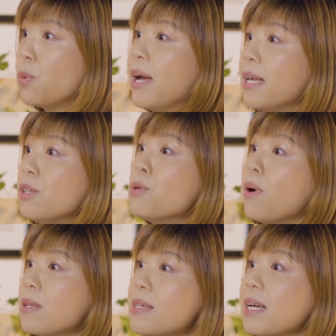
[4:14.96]
were at
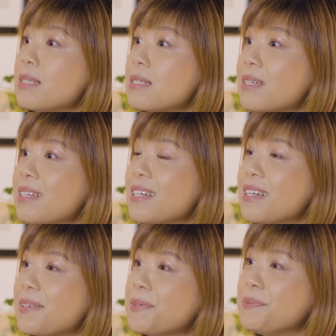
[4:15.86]
newborn size.
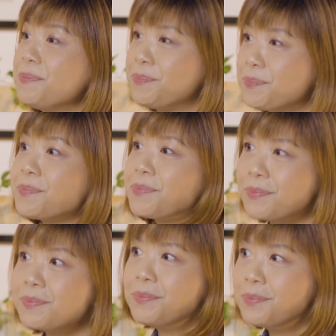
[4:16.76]
And I heard
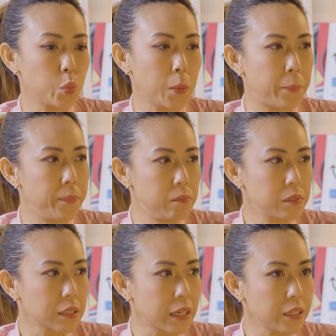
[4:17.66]
also were
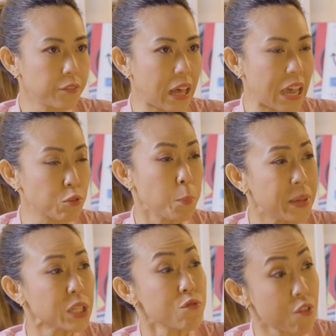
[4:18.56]
kind of like have to
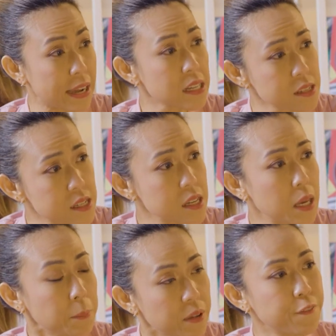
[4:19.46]
bed rest
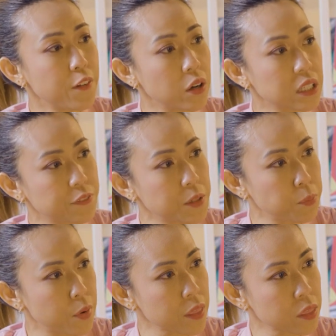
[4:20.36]
before giving
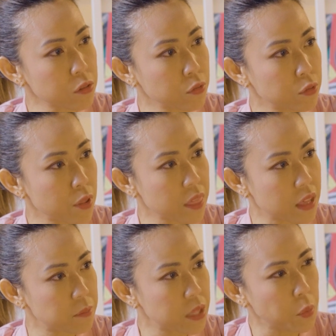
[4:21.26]
birth to
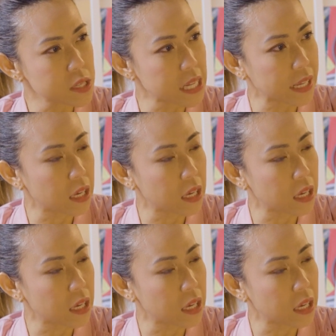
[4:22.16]
them. That was like